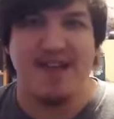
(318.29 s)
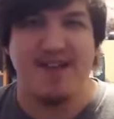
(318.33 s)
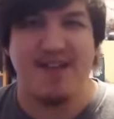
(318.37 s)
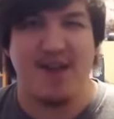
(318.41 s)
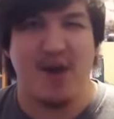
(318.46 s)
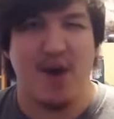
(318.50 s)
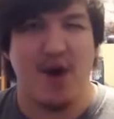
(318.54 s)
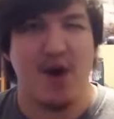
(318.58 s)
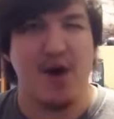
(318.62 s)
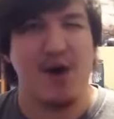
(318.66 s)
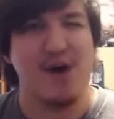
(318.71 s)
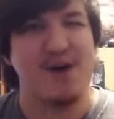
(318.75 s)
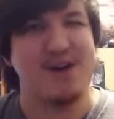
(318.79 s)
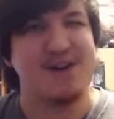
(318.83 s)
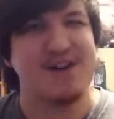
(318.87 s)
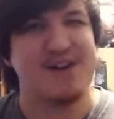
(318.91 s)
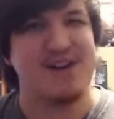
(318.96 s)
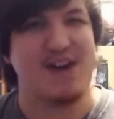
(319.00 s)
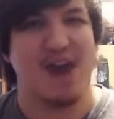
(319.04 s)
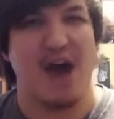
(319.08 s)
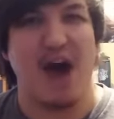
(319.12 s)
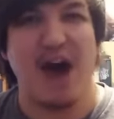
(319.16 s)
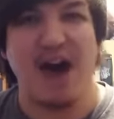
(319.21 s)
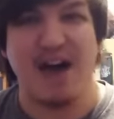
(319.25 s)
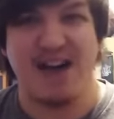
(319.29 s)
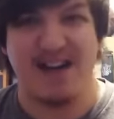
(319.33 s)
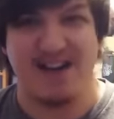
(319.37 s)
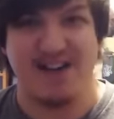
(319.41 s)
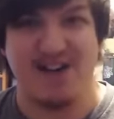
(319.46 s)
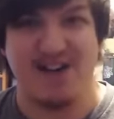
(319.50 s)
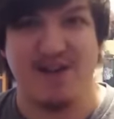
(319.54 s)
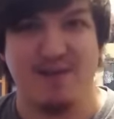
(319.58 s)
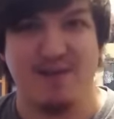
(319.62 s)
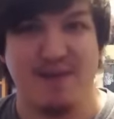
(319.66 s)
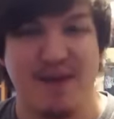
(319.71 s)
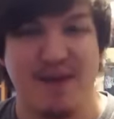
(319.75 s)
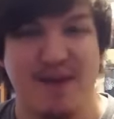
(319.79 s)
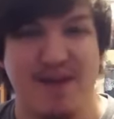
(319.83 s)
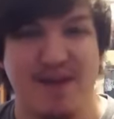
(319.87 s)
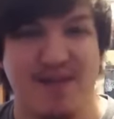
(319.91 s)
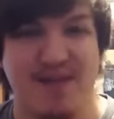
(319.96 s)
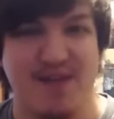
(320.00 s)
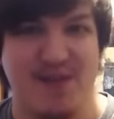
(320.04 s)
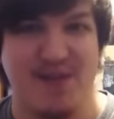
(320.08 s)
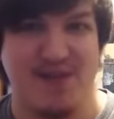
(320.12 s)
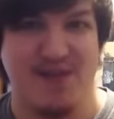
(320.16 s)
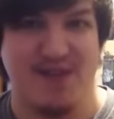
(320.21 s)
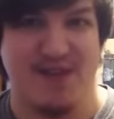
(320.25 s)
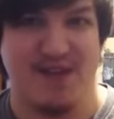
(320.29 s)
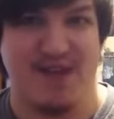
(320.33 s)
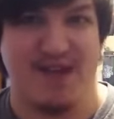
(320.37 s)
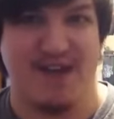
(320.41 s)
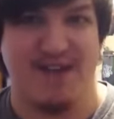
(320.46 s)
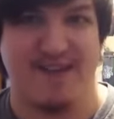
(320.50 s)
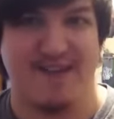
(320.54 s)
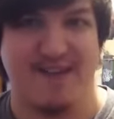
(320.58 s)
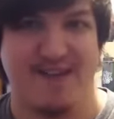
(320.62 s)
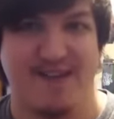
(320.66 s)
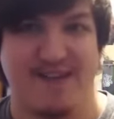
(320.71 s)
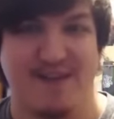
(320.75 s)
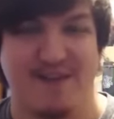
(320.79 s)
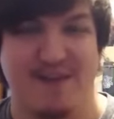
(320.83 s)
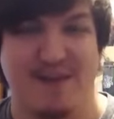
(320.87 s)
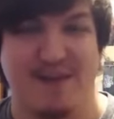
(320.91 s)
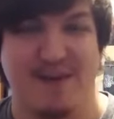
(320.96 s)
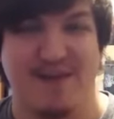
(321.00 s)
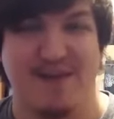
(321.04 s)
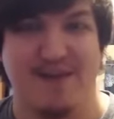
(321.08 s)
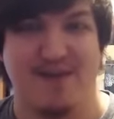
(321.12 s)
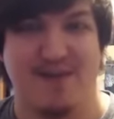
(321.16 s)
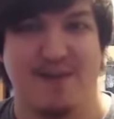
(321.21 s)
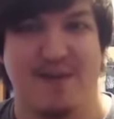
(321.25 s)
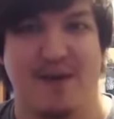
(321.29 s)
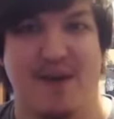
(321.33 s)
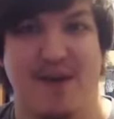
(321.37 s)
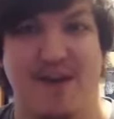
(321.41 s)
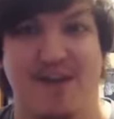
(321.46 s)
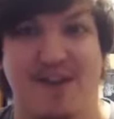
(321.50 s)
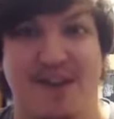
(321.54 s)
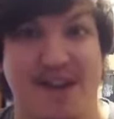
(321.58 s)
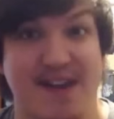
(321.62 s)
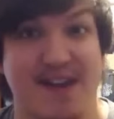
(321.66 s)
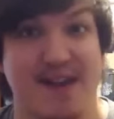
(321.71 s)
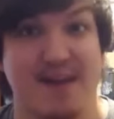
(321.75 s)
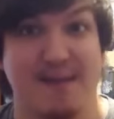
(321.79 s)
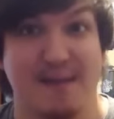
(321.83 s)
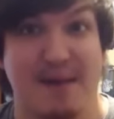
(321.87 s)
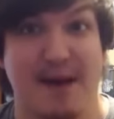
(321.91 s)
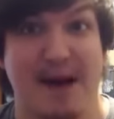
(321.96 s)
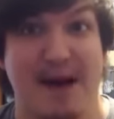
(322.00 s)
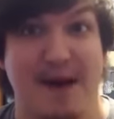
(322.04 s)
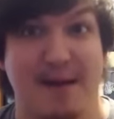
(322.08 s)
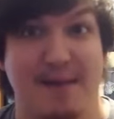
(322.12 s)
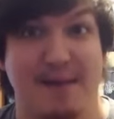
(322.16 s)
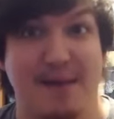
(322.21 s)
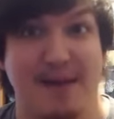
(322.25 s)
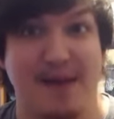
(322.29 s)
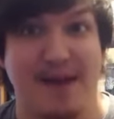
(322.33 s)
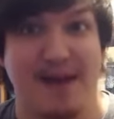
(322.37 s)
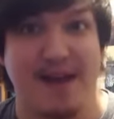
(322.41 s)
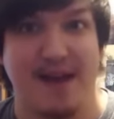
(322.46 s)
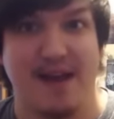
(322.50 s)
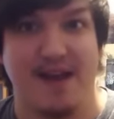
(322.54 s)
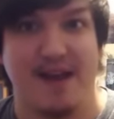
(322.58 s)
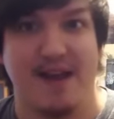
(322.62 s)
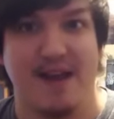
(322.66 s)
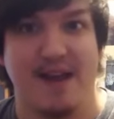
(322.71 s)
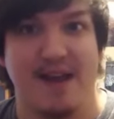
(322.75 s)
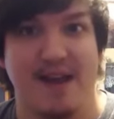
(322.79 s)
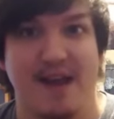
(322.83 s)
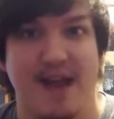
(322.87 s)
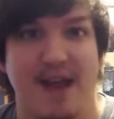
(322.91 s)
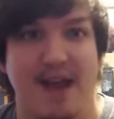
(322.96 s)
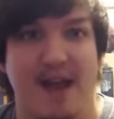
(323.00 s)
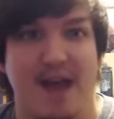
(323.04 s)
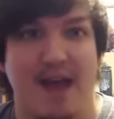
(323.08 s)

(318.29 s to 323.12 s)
it's hard not to be enthusiastic about this project, in my opinion.